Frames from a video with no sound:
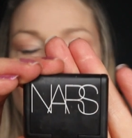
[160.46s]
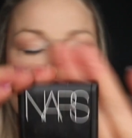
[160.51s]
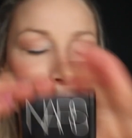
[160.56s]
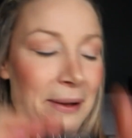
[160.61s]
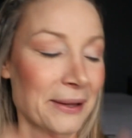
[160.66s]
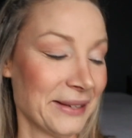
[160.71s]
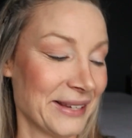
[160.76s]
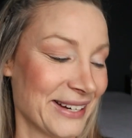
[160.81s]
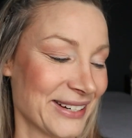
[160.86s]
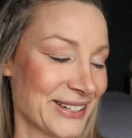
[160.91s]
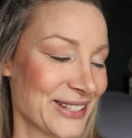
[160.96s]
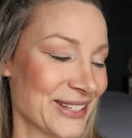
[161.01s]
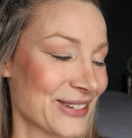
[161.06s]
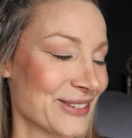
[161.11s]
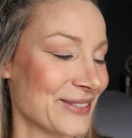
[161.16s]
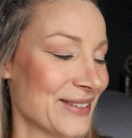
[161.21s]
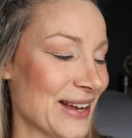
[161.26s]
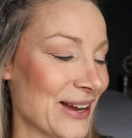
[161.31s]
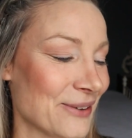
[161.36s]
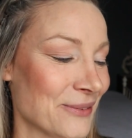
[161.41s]
couple of years
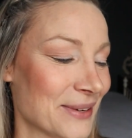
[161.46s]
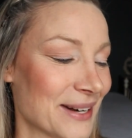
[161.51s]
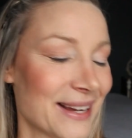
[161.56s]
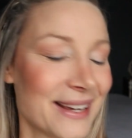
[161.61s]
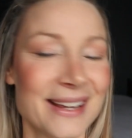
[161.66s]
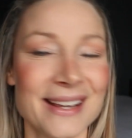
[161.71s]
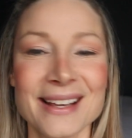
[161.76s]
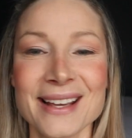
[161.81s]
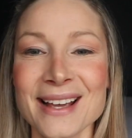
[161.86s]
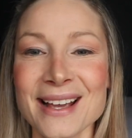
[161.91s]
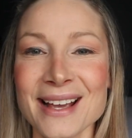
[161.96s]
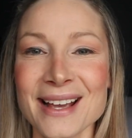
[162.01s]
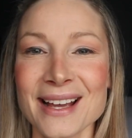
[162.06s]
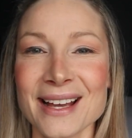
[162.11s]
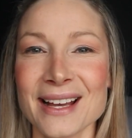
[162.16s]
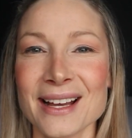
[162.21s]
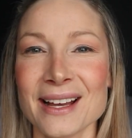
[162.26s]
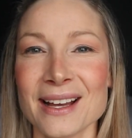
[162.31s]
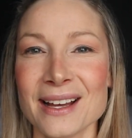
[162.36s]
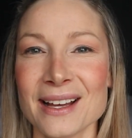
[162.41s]
ago now when I
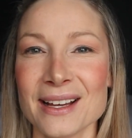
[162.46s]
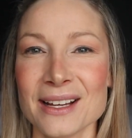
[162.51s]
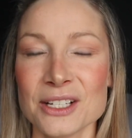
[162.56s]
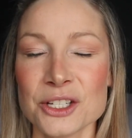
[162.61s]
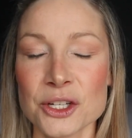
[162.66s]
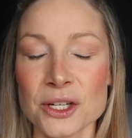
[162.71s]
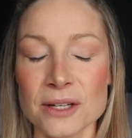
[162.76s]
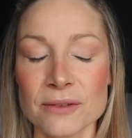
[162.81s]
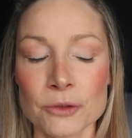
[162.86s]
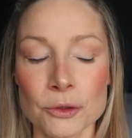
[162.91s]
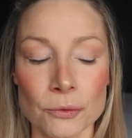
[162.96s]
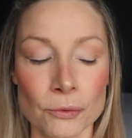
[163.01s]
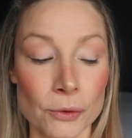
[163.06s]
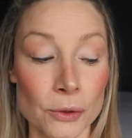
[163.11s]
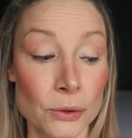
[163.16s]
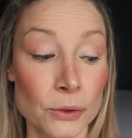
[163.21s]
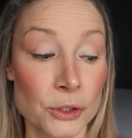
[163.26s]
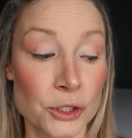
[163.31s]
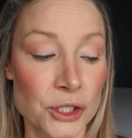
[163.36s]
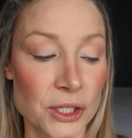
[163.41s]
achieved
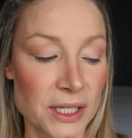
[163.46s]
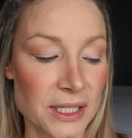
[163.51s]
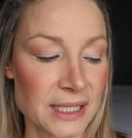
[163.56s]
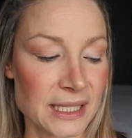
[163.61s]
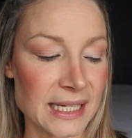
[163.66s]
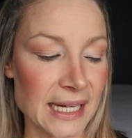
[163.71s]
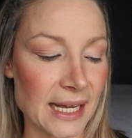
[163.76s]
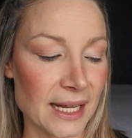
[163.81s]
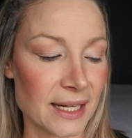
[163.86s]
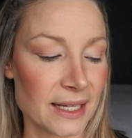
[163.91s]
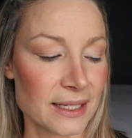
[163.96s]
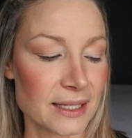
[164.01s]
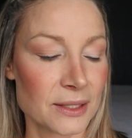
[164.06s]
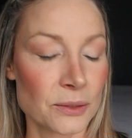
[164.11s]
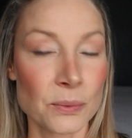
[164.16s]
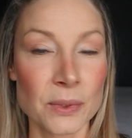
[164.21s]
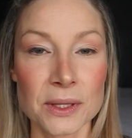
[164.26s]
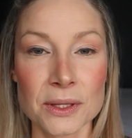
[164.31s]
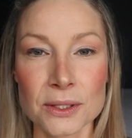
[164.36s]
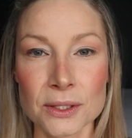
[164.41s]
rouge
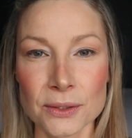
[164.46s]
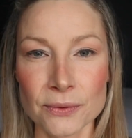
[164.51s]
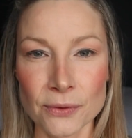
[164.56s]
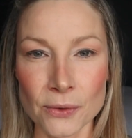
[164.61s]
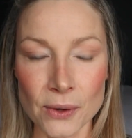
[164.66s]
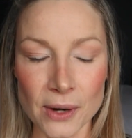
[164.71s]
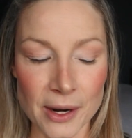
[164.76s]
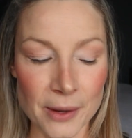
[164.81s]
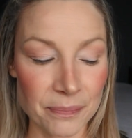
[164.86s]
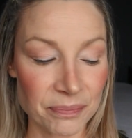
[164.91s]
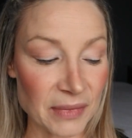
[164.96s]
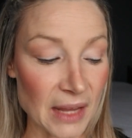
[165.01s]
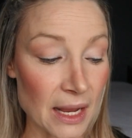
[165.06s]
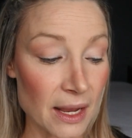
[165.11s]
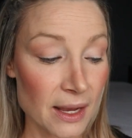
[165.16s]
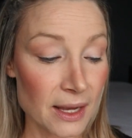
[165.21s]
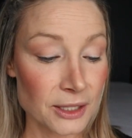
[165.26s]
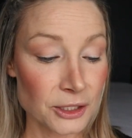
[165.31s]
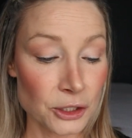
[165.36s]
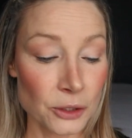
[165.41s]
status with Sephora.
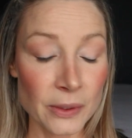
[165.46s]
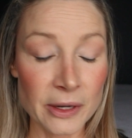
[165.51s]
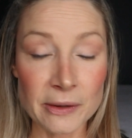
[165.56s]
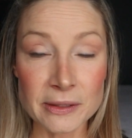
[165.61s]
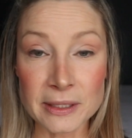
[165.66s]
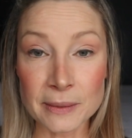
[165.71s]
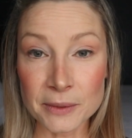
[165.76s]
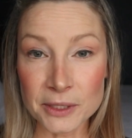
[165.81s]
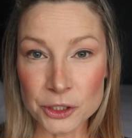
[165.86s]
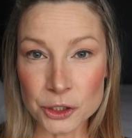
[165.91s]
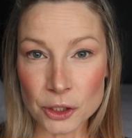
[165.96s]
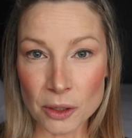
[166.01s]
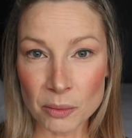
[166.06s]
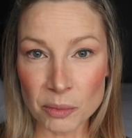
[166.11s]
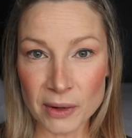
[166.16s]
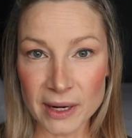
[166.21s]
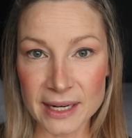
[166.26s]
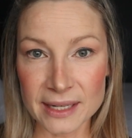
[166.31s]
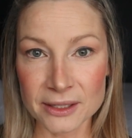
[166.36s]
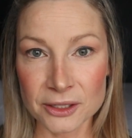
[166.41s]
So anyways, I'm going to
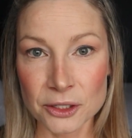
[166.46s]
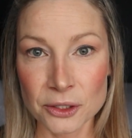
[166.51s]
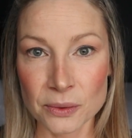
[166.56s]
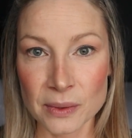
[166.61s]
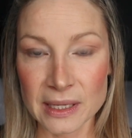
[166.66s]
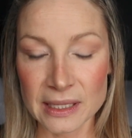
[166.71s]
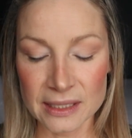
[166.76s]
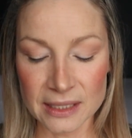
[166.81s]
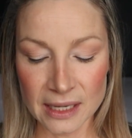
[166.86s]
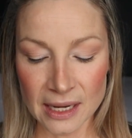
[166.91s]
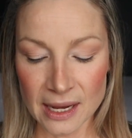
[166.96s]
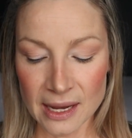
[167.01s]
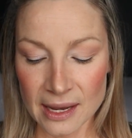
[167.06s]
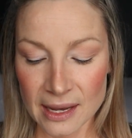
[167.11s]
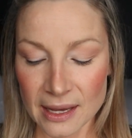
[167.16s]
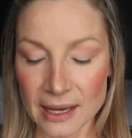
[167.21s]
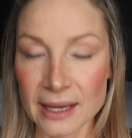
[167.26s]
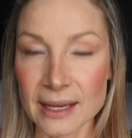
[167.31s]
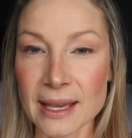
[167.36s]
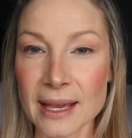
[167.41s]
jump right into it.
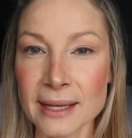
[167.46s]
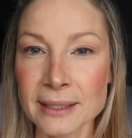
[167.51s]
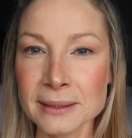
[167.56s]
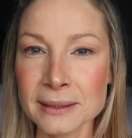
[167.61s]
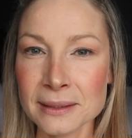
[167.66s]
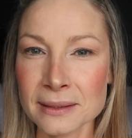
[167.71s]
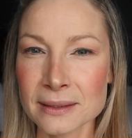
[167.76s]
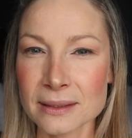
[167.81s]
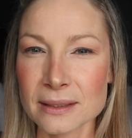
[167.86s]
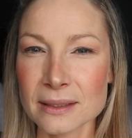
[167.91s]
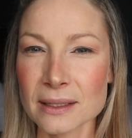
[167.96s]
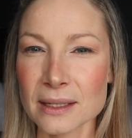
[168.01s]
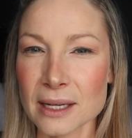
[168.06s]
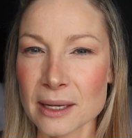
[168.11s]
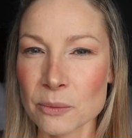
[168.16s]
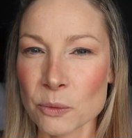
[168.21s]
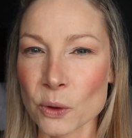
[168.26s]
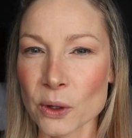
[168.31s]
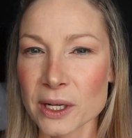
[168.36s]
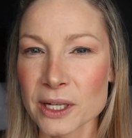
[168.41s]
Again,
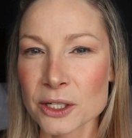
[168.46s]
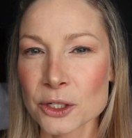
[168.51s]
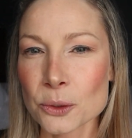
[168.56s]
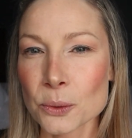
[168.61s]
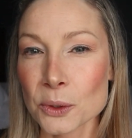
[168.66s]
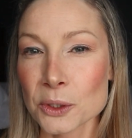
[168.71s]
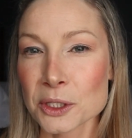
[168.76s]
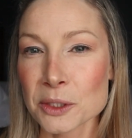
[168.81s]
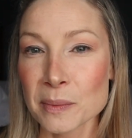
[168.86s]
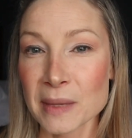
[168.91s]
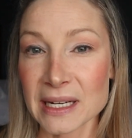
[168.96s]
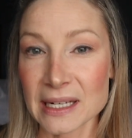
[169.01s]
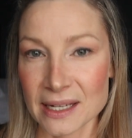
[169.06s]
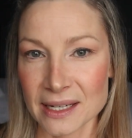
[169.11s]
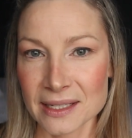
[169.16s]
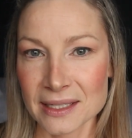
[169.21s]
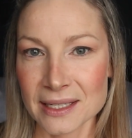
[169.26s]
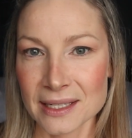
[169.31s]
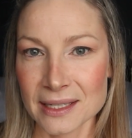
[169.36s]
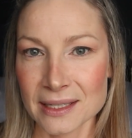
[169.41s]
I'm working towards my
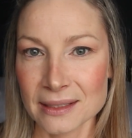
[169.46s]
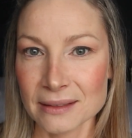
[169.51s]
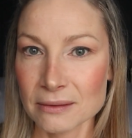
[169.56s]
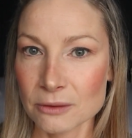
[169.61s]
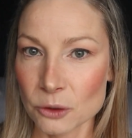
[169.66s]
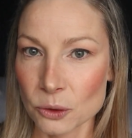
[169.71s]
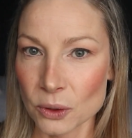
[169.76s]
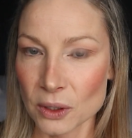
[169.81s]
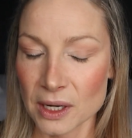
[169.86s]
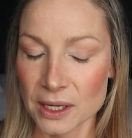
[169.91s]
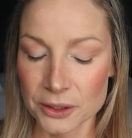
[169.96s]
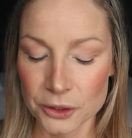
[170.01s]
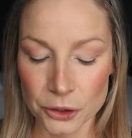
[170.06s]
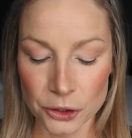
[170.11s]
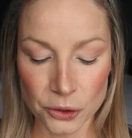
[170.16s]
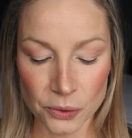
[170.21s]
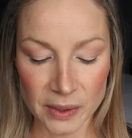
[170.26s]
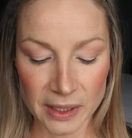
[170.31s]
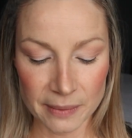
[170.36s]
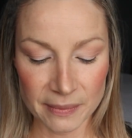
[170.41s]
19 or under
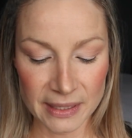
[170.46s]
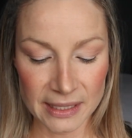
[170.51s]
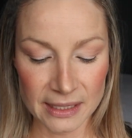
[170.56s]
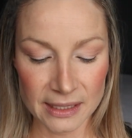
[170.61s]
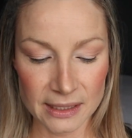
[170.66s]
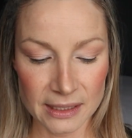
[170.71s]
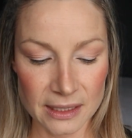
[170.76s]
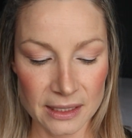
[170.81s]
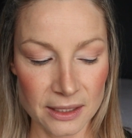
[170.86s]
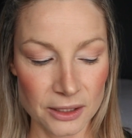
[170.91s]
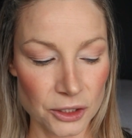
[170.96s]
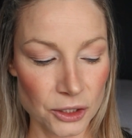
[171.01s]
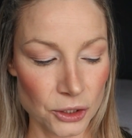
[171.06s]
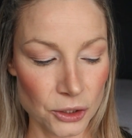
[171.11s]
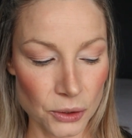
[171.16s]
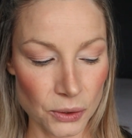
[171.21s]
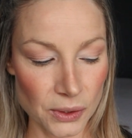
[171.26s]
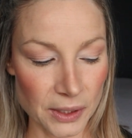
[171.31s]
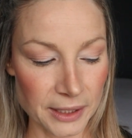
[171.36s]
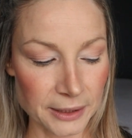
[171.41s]
20 minute
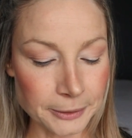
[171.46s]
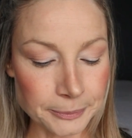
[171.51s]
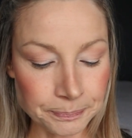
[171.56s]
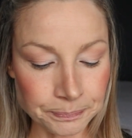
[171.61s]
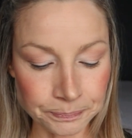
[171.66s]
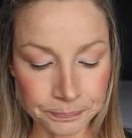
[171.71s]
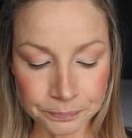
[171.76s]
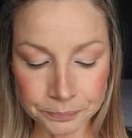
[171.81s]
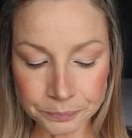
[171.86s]
tutorial.